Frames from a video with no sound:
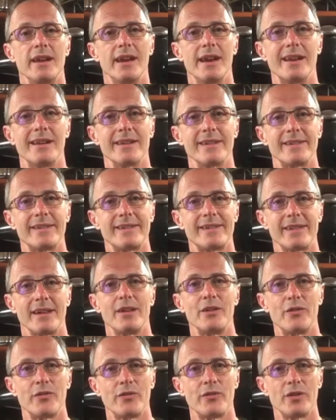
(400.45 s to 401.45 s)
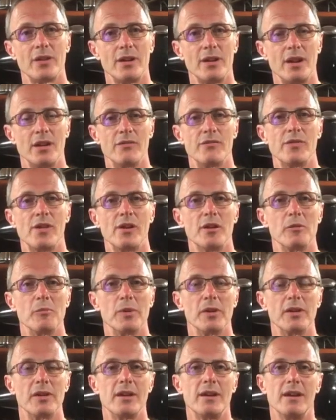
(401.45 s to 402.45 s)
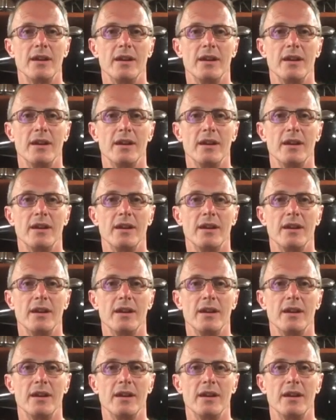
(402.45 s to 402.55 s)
in a safe environment.